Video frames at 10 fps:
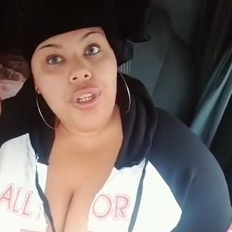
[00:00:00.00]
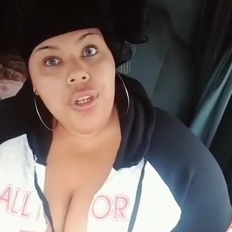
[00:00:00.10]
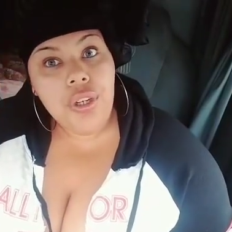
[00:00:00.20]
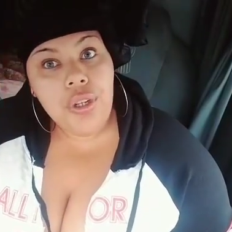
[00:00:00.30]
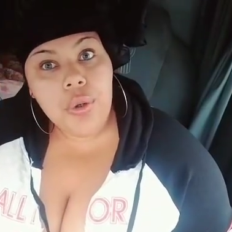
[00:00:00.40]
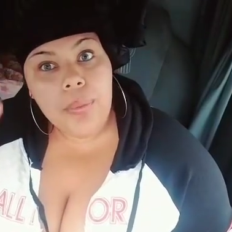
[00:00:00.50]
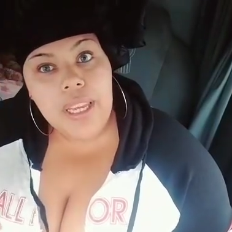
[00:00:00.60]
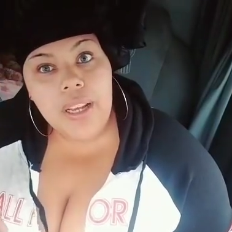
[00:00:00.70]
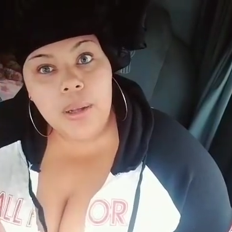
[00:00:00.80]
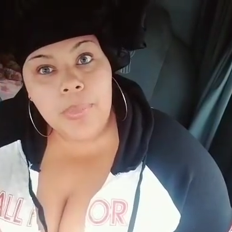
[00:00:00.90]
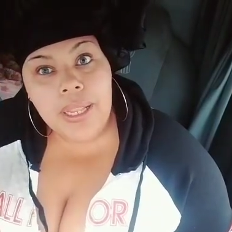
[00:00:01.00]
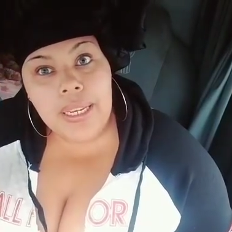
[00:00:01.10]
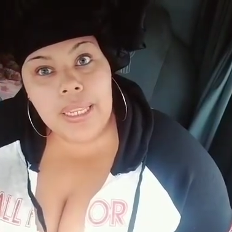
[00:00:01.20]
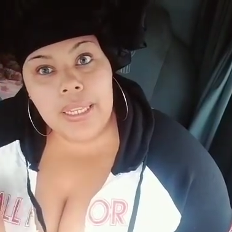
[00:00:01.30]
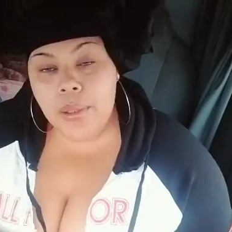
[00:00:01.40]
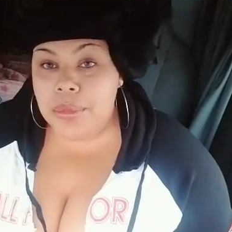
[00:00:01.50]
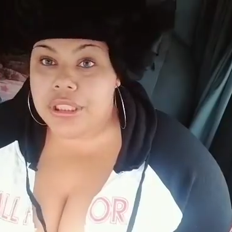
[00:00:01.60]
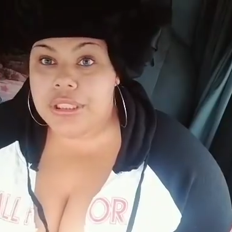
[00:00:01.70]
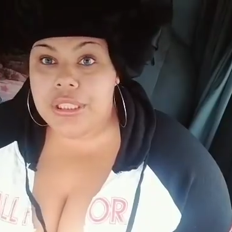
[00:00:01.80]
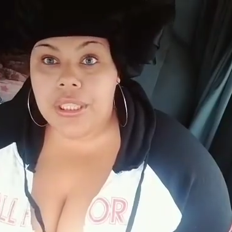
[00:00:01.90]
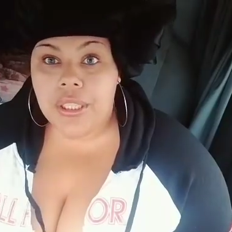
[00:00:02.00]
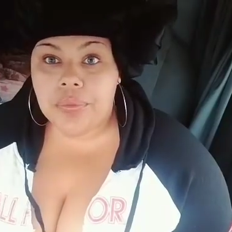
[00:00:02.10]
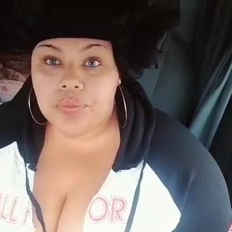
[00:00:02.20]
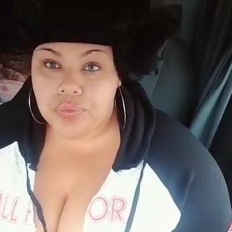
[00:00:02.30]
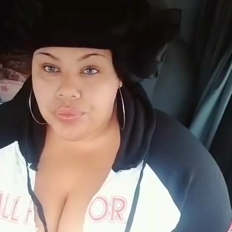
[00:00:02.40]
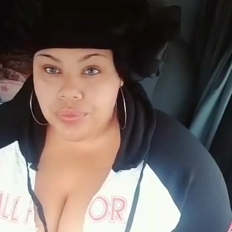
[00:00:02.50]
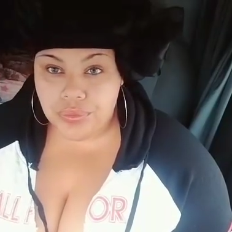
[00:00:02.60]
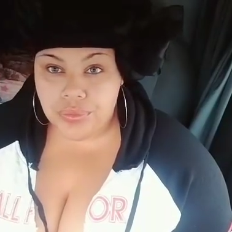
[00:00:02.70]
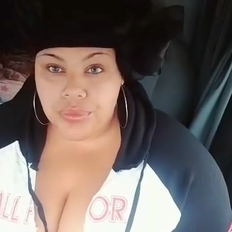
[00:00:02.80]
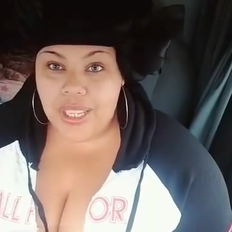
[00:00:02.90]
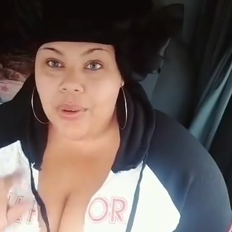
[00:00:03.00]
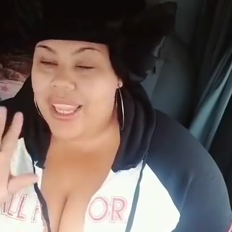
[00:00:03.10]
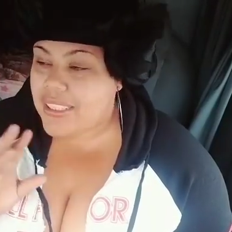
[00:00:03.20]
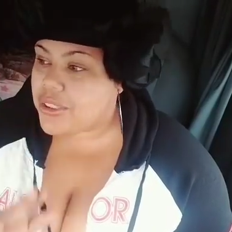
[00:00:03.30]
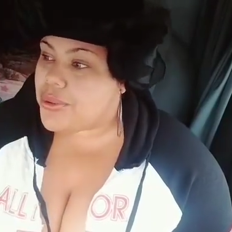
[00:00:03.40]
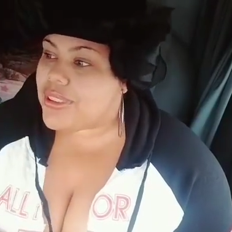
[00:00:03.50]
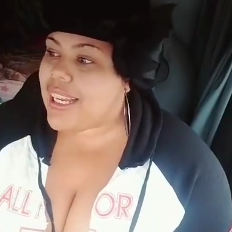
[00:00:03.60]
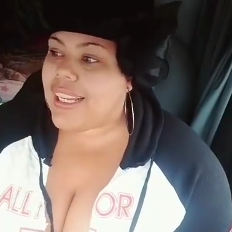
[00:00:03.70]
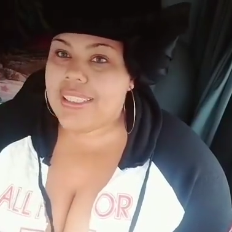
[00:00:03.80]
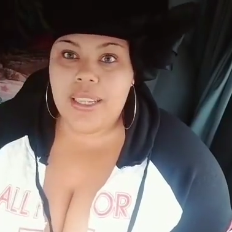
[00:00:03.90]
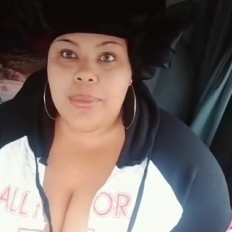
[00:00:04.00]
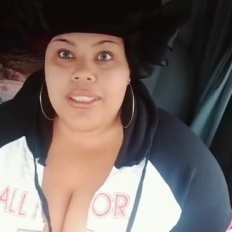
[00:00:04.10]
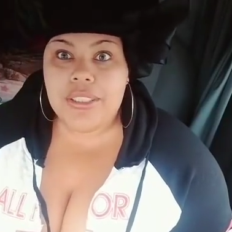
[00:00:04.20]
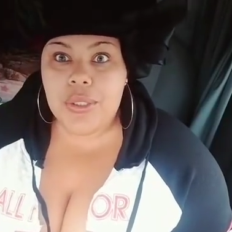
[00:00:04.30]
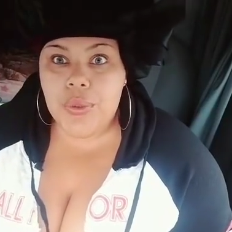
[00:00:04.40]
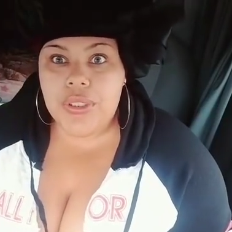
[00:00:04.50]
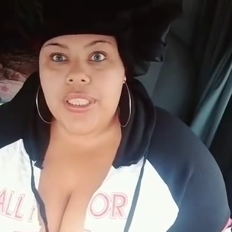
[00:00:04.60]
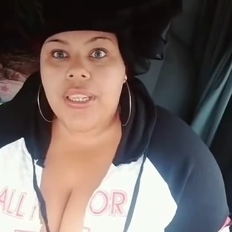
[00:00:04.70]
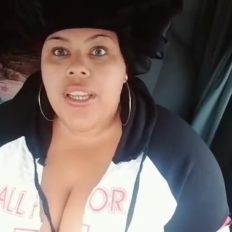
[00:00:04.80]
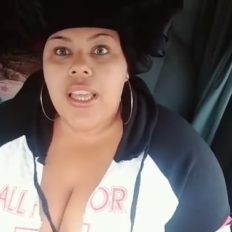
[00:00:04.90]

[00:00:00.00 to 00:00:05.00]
No makeup Monday, I'm just saying. Okay, it's Tuesday. God damn it, it's Tuesday.